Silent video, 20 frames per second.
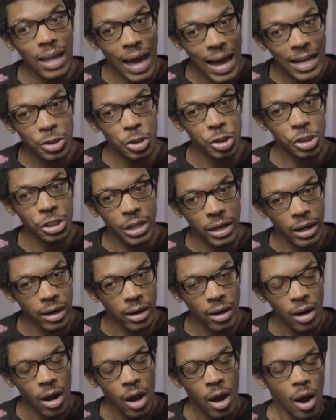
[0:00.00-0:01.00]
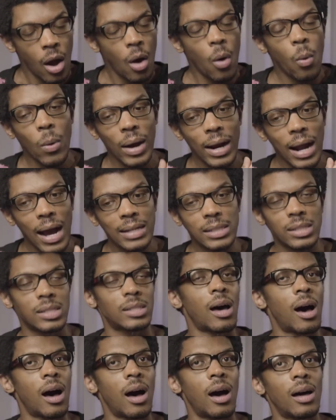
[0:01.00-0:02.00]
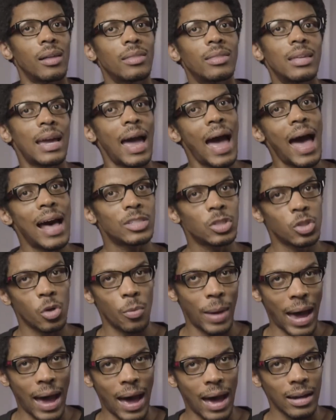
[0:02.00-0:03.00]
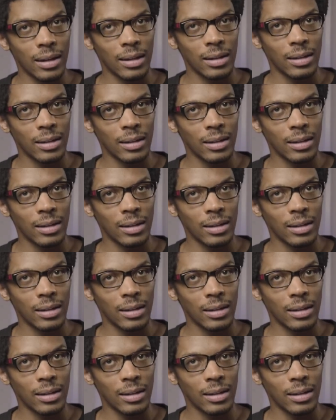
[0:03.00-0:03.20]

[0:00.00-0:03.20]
last year when I saw the Hasselback.